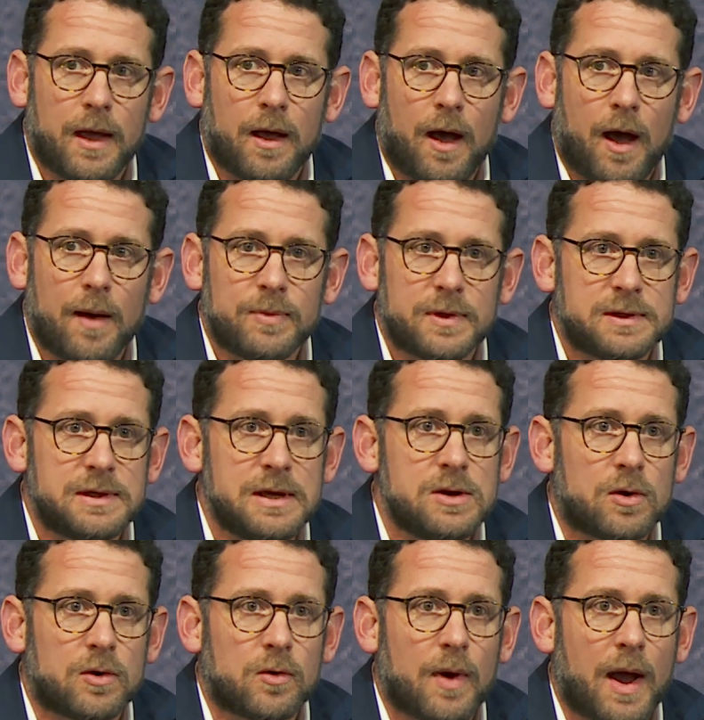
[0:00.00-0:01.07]
I'm the Senior
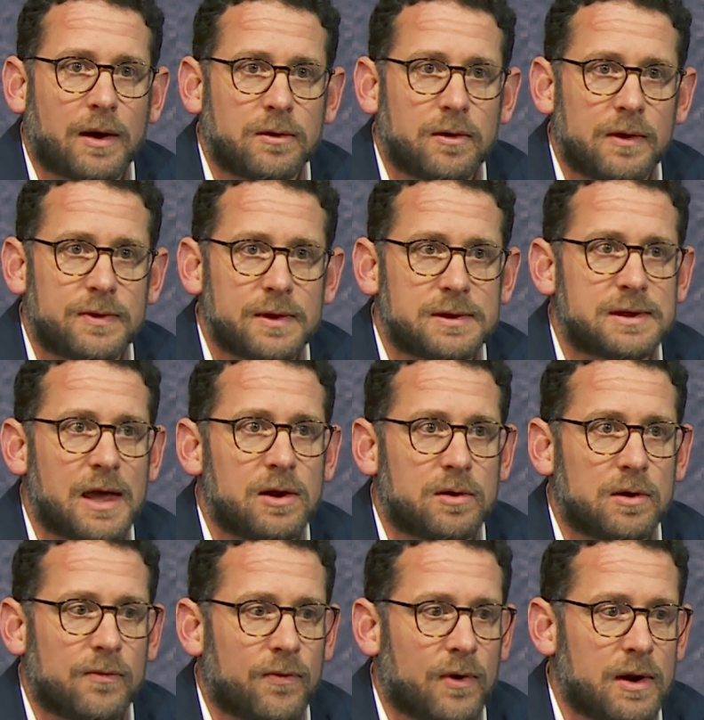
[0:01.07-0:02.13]
Director at the
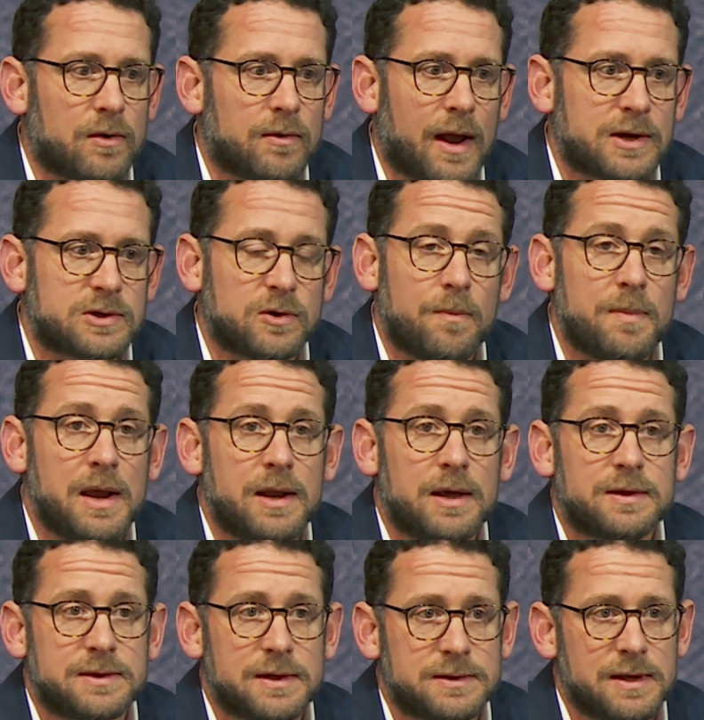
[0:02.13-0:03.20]
Center for International Media
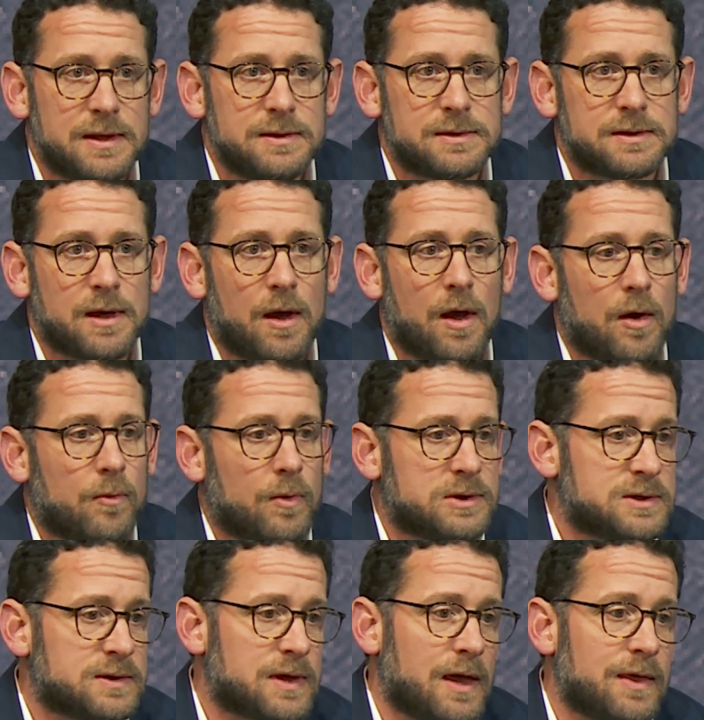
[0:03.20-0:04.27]
Assistance, which
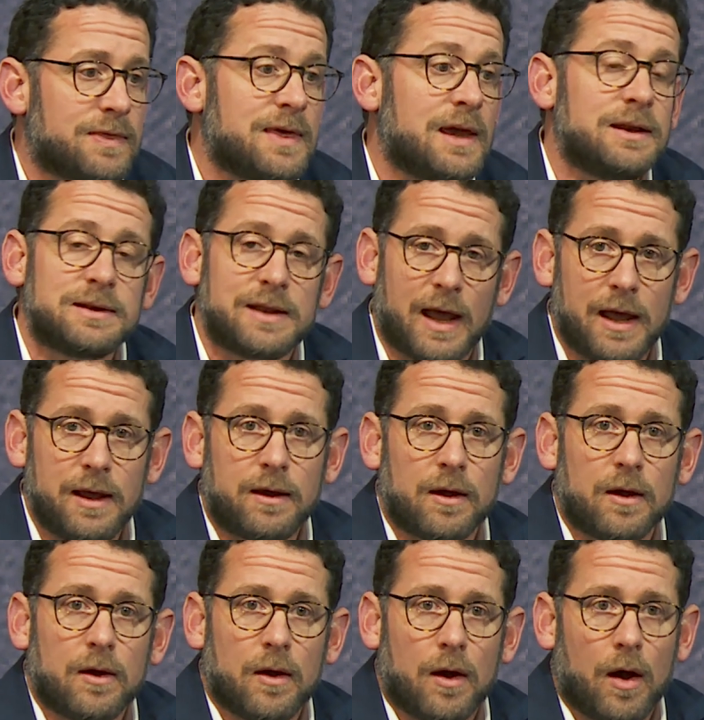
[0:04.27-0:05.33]
is a think tank,
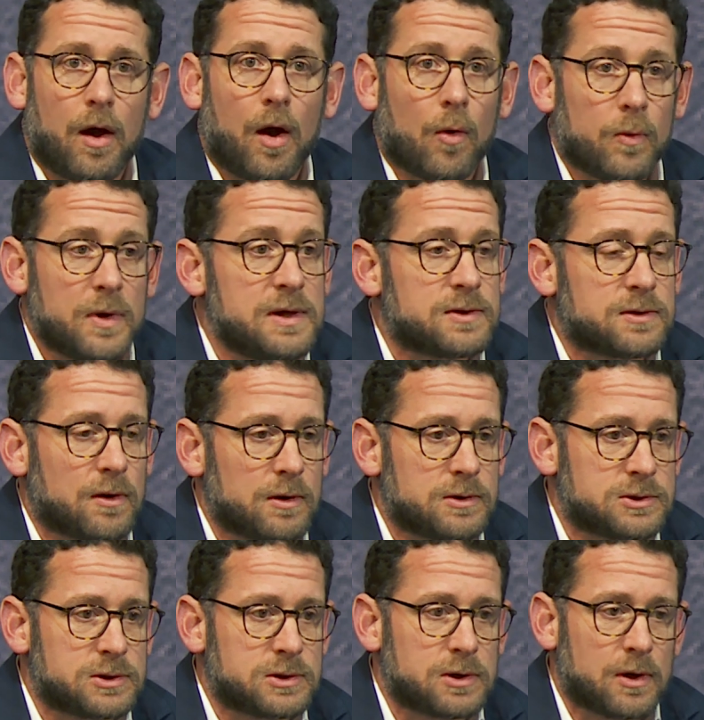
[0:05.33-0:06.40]
a
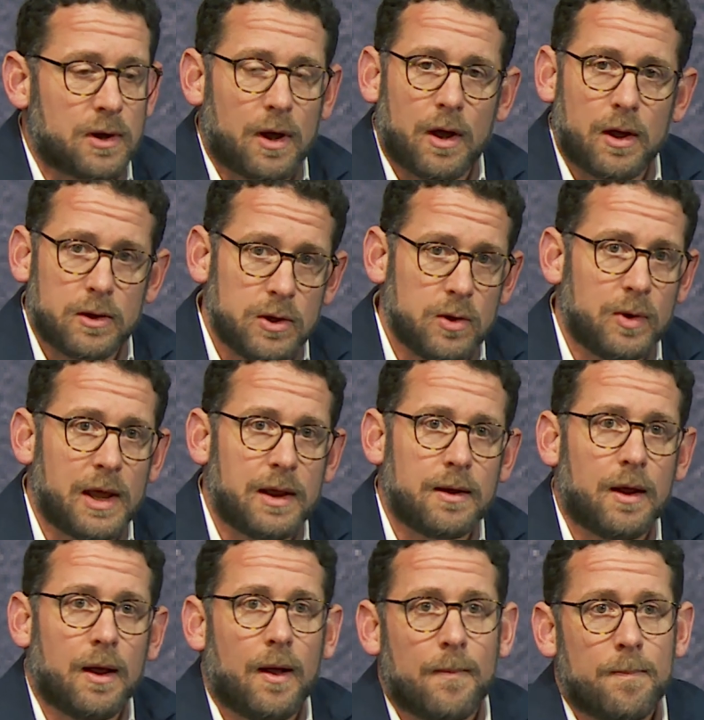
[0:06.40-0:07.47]
research unit
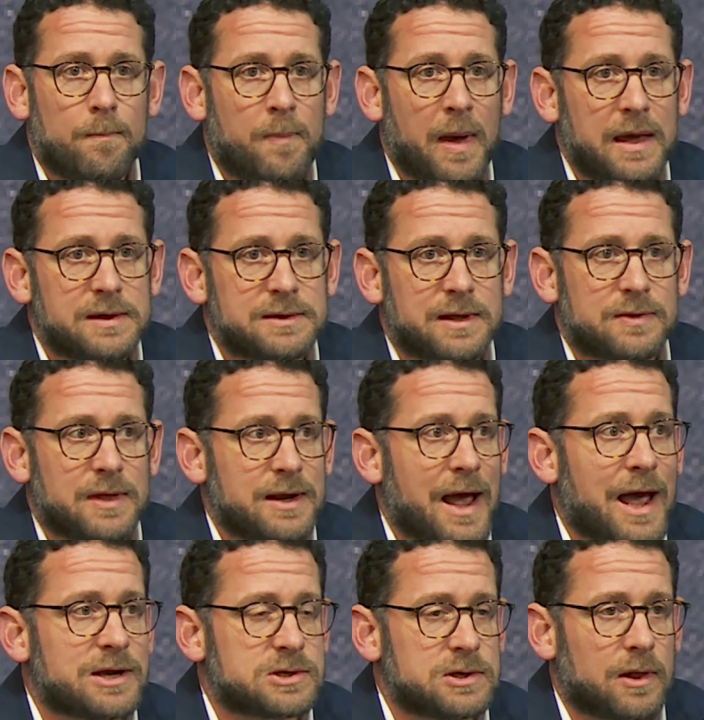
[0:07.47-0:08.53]
based at the
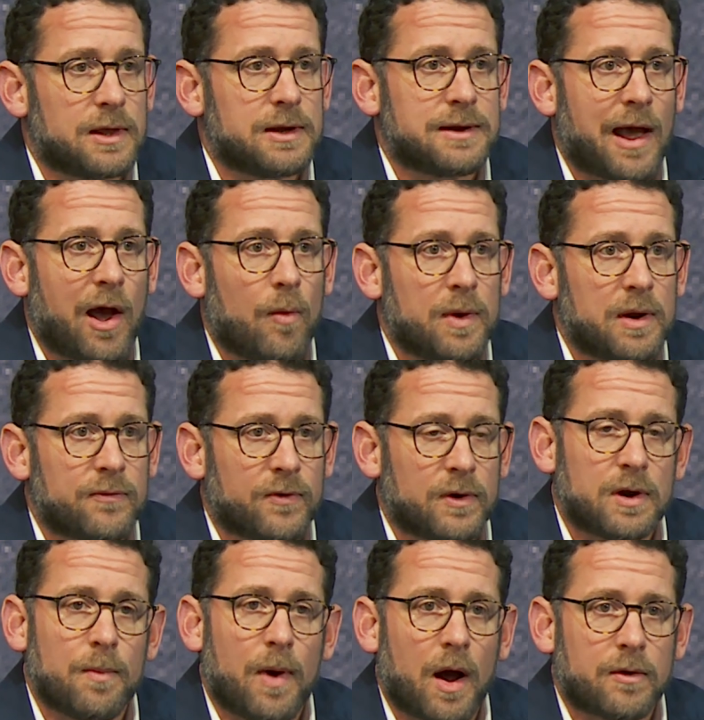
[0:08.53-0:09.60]
National Endowment for
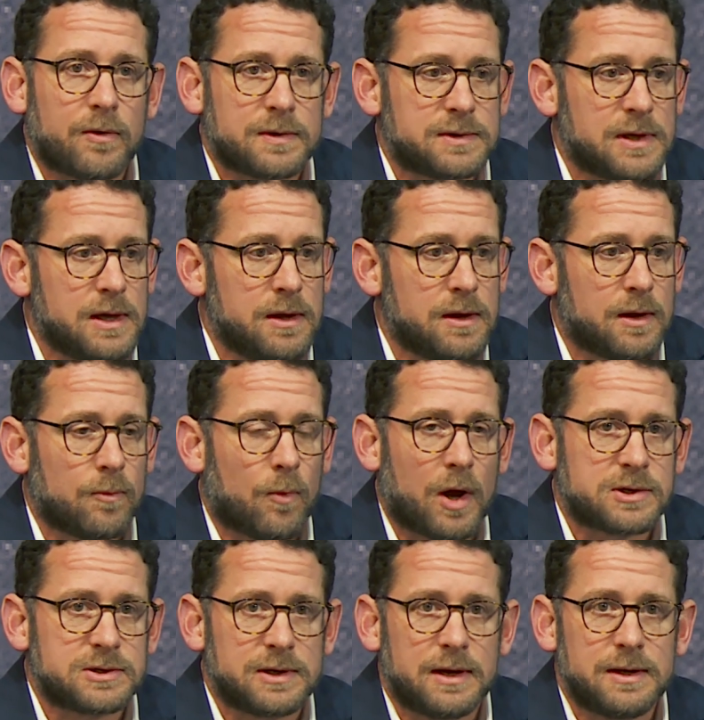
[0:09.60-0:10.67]
Democracy in
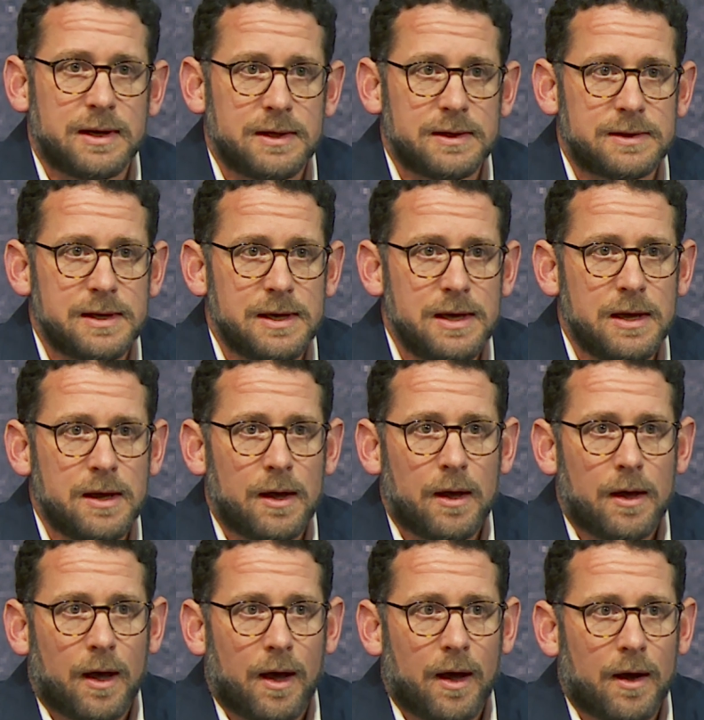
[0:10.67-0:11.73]
Washington, D.C.
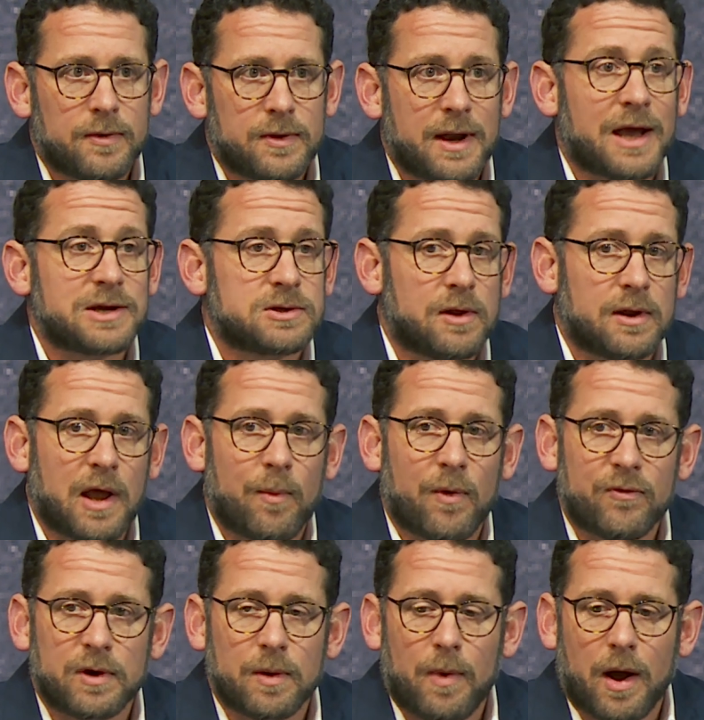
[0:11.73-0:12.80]
The National Endowment
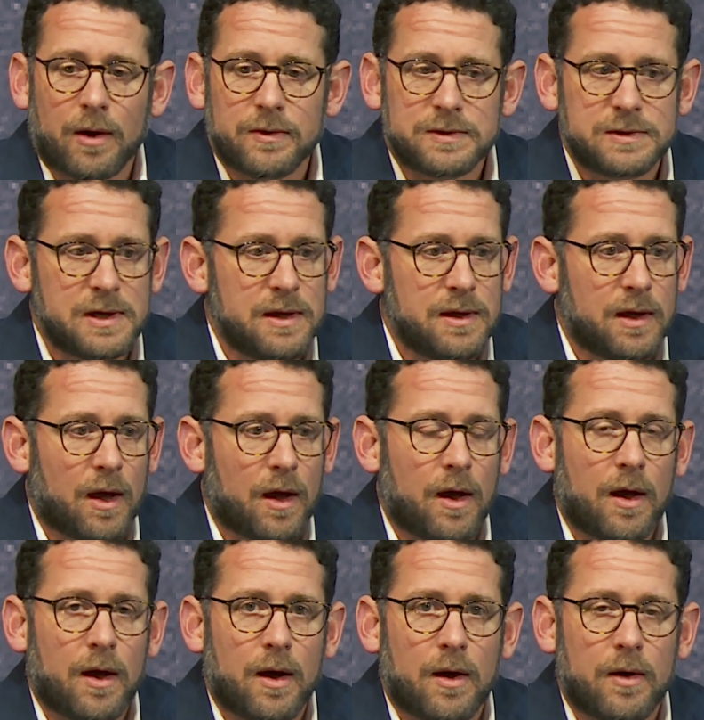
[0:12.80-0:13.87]
for Democracy,
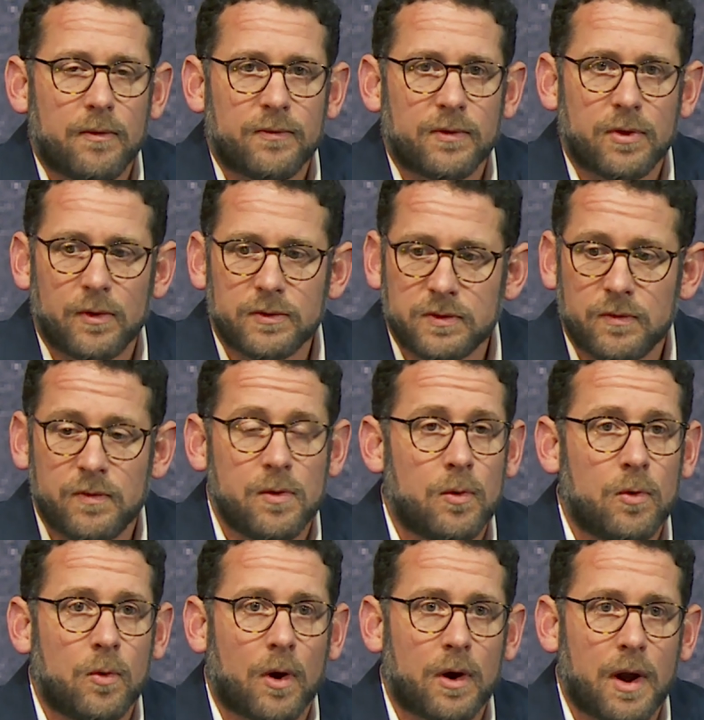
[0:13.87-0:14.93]
for those of you
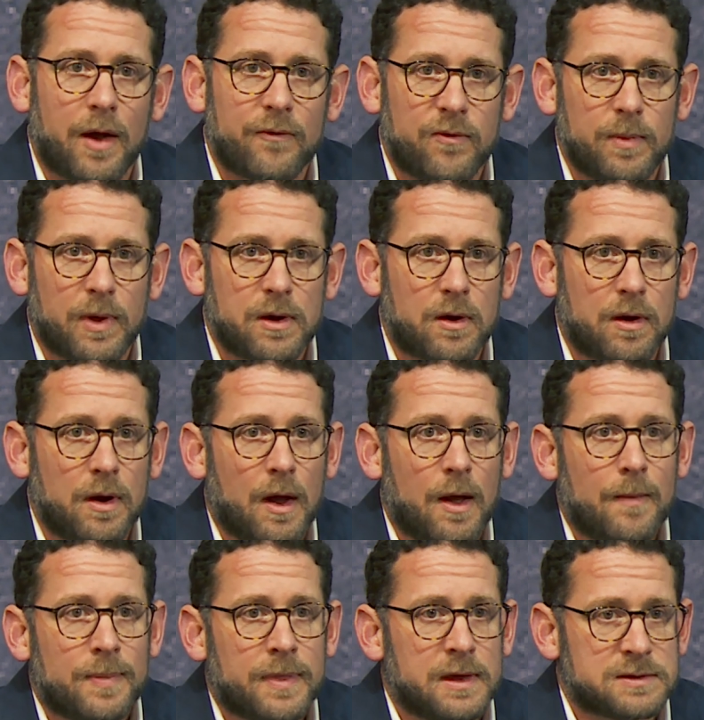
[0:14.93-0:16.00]
who are not familiar,
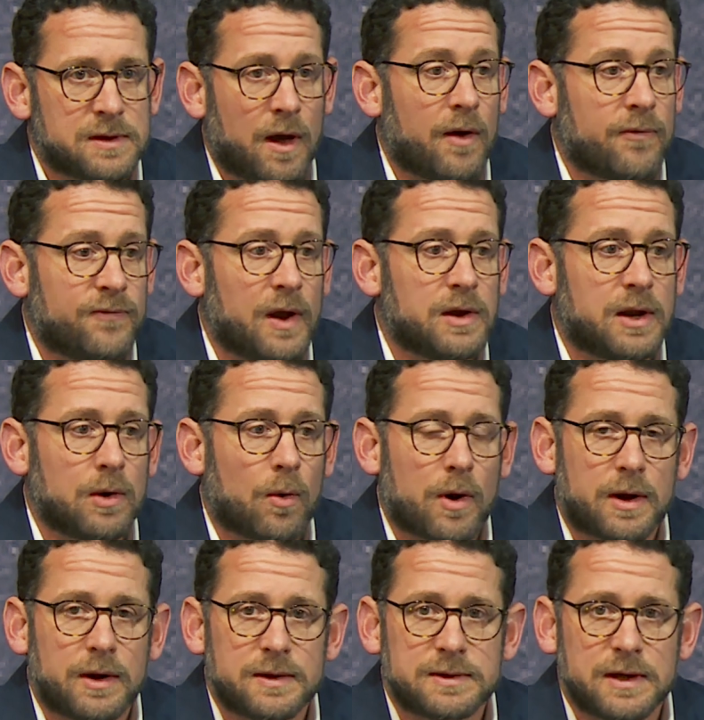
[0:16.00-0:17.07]
is a funding
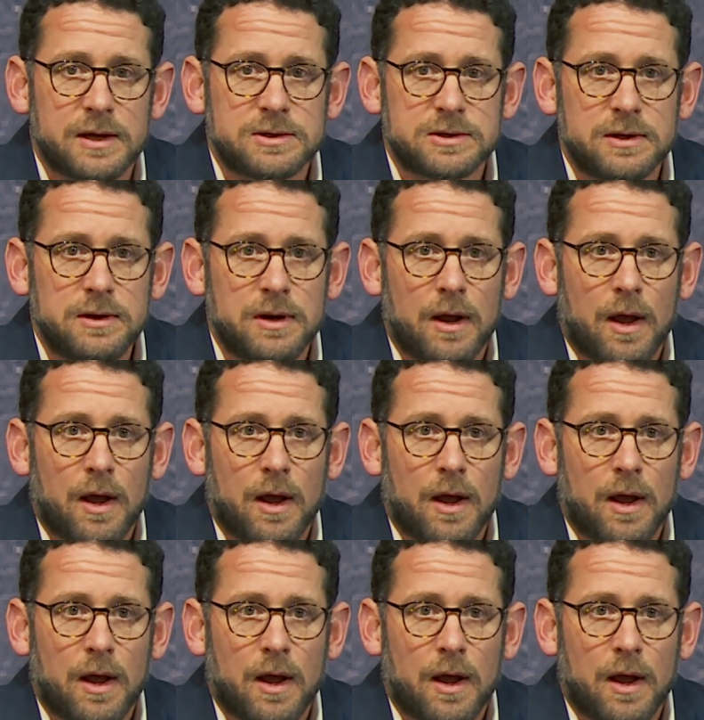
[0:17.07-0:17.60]
organization